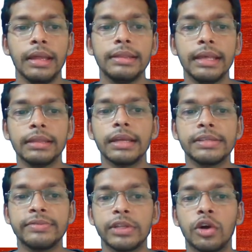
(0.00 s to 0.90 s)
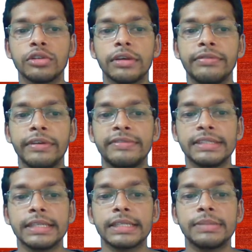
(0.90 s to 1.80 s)
Then there is philosophy,
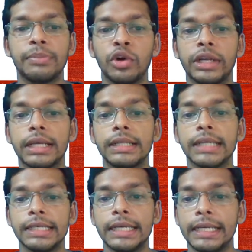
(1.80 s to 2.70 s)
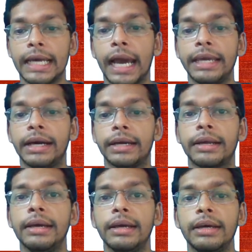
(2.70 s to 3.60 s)
physics, political science, and IR.
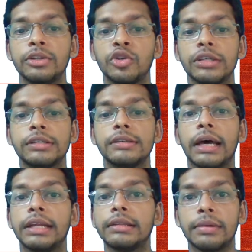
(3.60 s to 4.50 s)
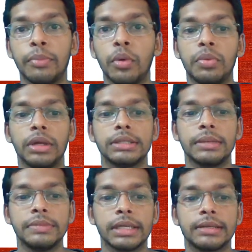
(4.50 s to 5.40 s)
So this is another popular
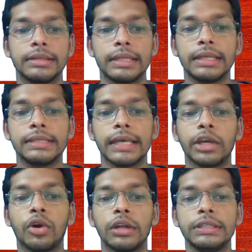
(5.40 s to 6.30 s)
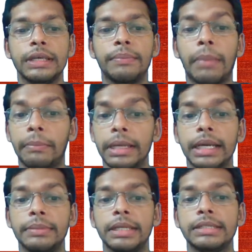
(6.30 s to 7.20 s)
subject. Then there is psychology, public
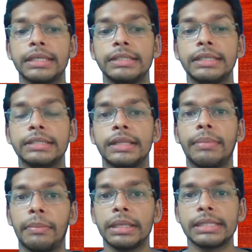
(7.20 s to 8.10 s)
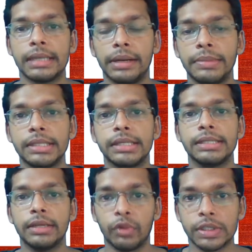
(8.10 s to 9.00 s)
administration is the public
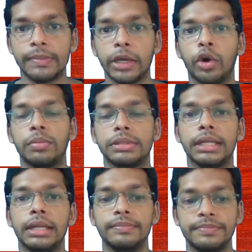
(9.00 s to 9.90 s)
administration was my optional.